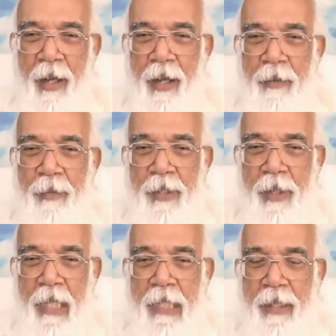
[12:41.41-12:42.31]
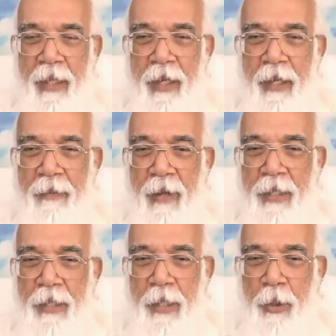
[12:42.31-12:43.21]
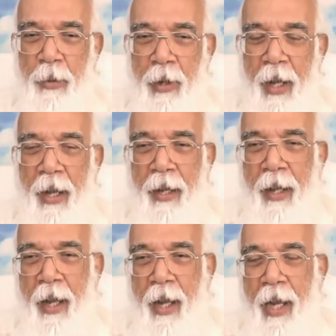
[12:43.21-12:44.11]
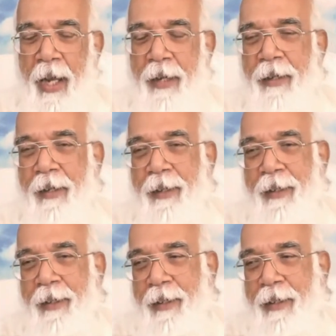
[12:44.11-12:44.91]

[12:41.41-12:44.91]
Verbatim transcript: uh, which I say advanced yoga, and